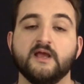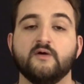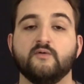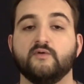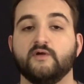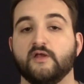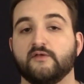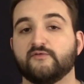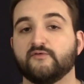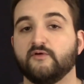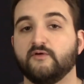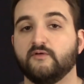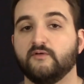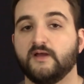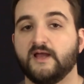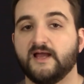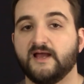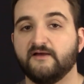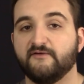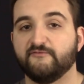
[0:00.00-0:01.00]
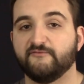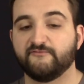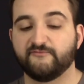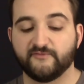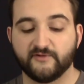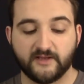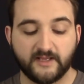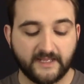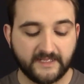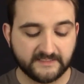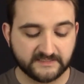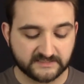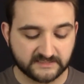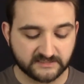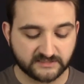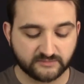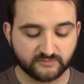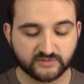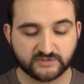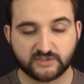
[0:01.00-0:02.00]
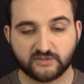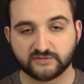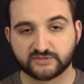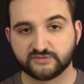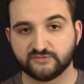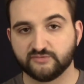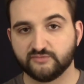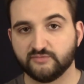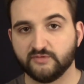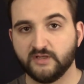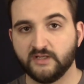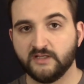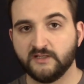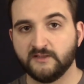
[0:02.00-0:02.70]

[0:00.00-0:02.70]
We also have Asus was also